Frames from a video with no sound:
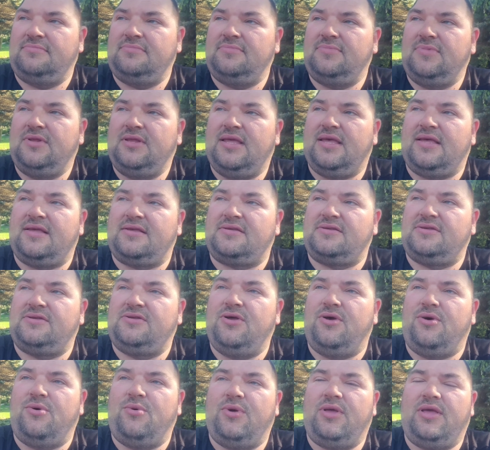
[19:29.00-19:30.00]
Yes,
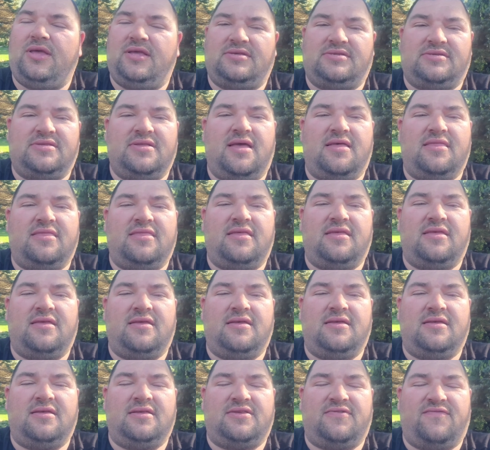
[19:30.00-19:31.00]
towing is
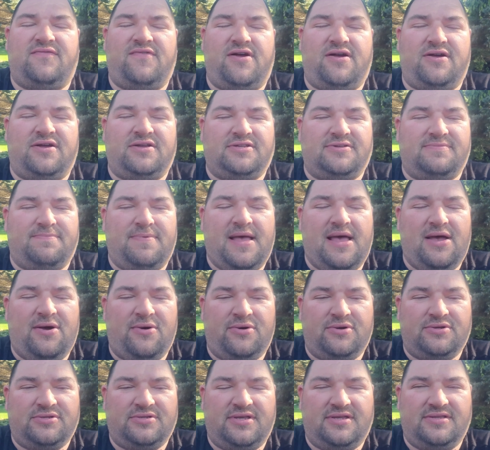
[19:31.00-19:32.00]
nothing as far as
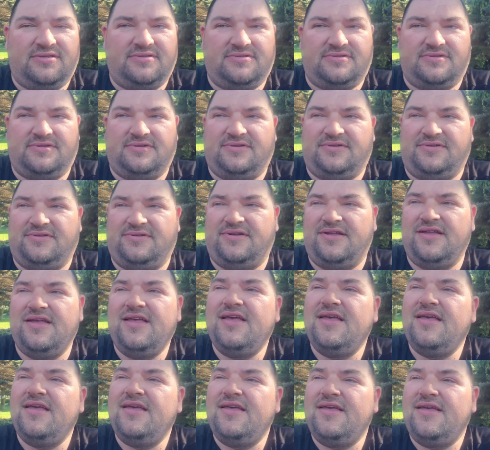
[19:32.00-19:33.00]
power is concerned.
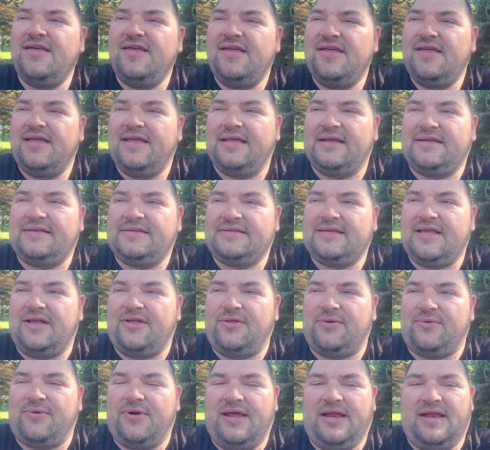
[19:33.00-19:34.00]

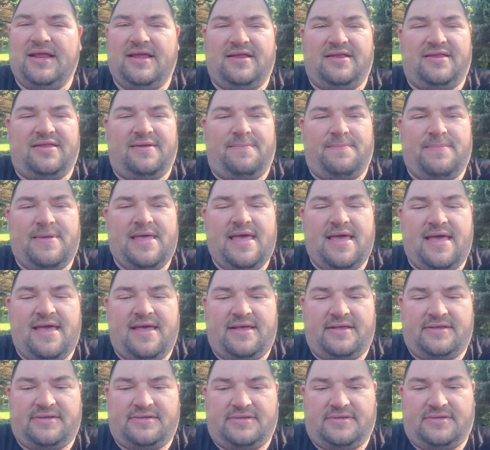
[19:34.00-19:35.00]
Accelerating to
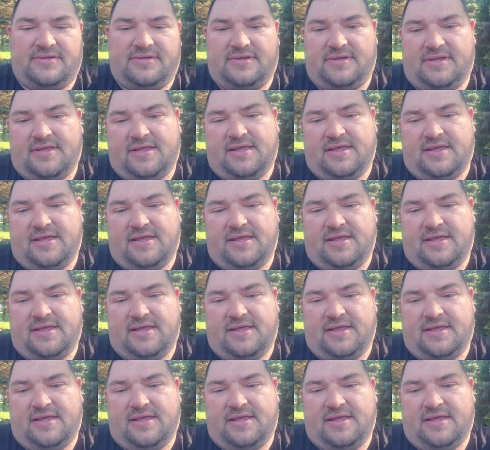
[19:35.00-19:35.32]
pass,